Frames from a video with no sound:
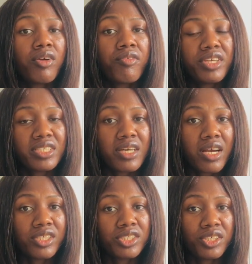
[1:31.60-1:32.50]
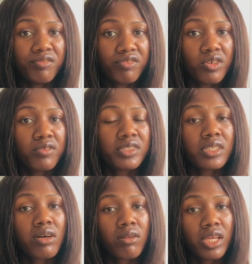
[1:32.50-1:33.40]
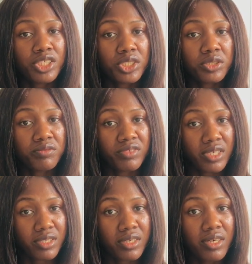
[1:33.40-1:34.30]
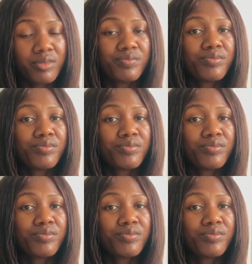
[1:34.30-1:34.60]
research involves collection of data,